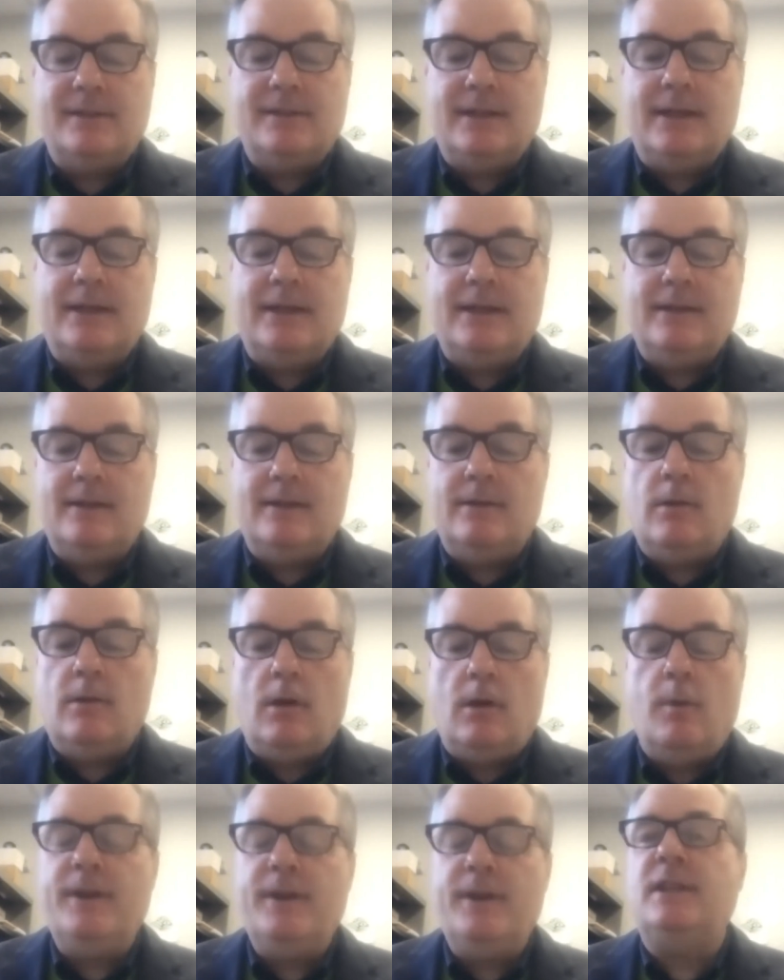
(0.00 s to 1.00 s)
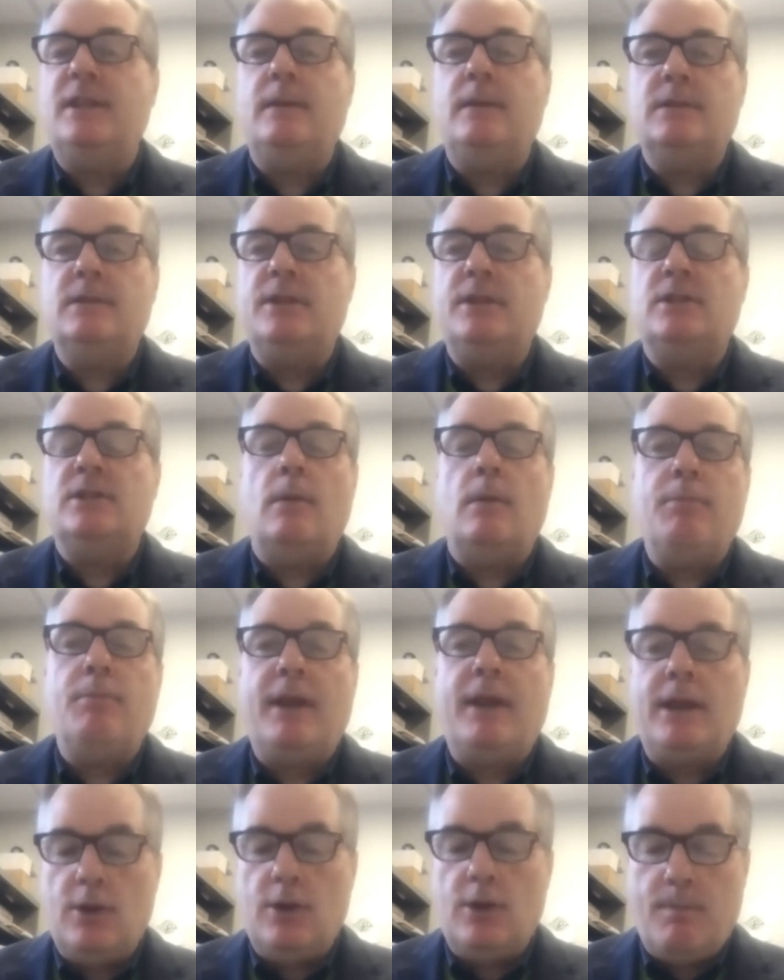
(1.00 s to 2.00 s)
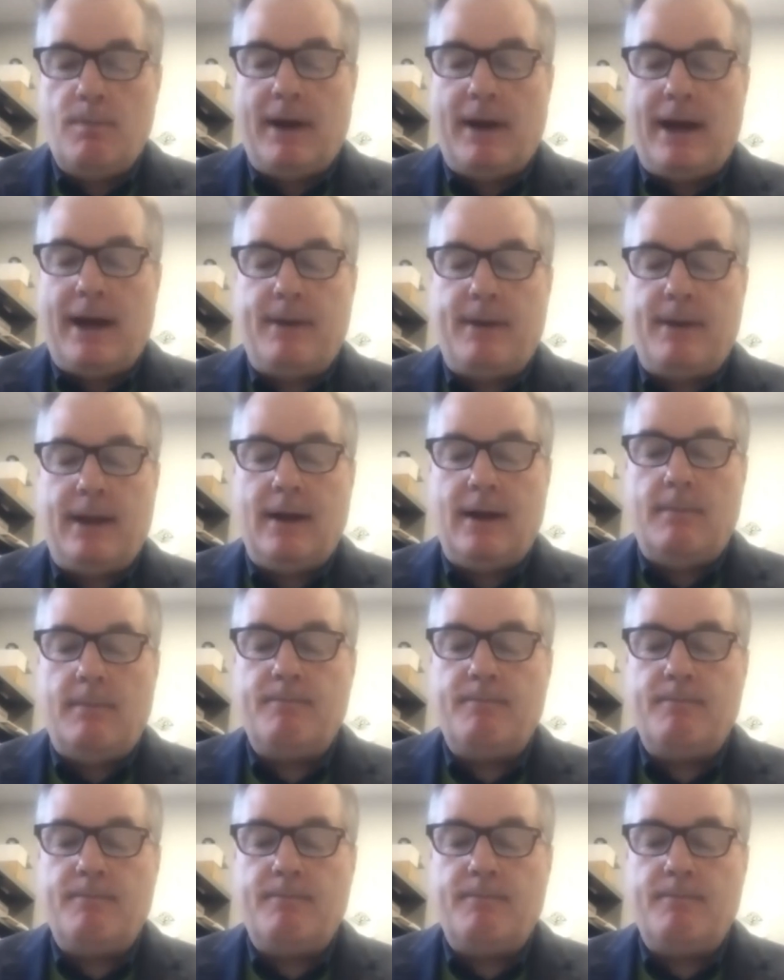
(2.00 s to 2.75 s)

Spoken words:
and there always seems to be something new popping up.